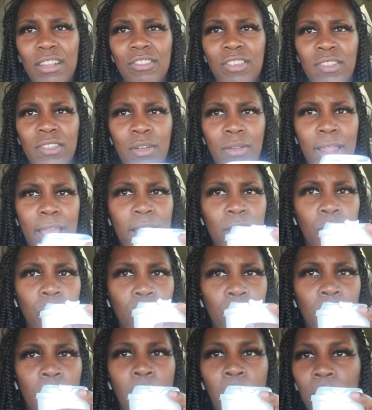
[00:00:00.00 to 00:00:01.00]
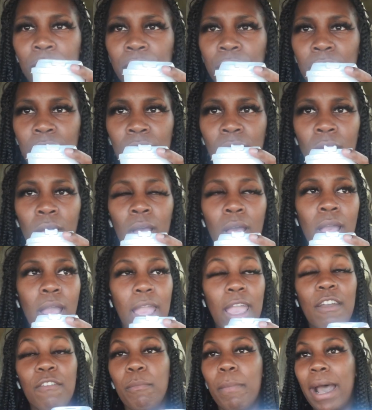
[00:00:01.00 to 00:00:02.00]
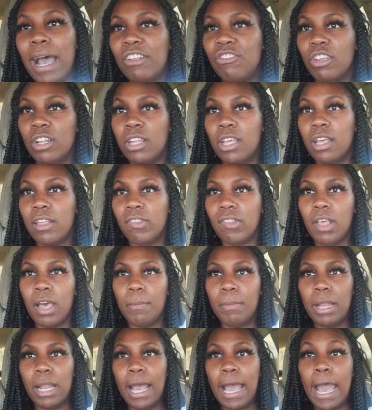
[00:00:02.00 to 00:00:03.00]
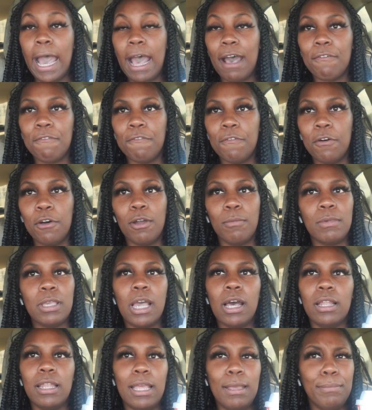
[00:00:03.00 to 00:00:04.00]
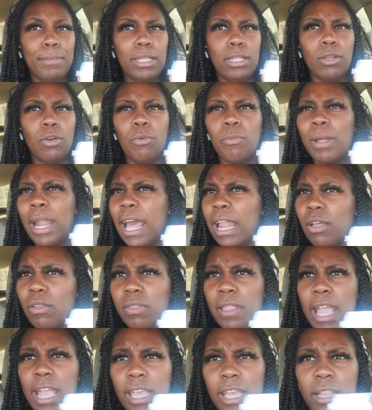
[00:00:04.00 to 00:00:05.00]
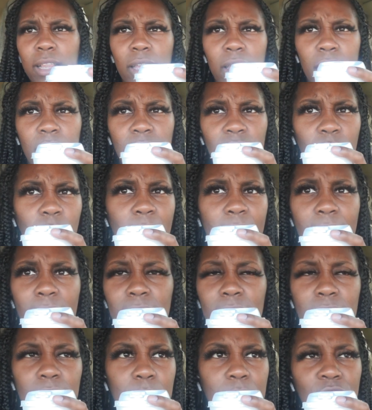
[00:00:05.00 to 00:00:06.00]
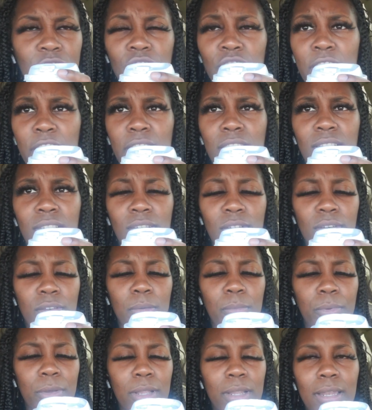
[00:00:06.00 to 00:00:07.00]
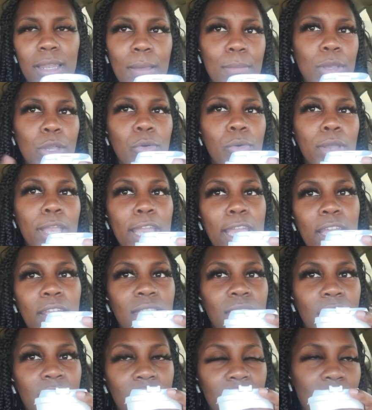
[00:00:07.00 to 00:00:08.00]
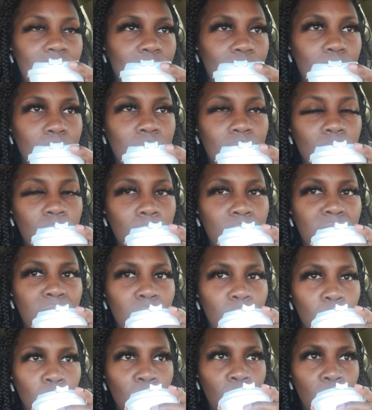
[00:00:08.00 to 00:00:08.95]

just don't like cold coffee. If matcha does come in a hot form, y'all let me know. But I don't think it does, so I ain't even much check into it. But let me go ahead and taste this real quick.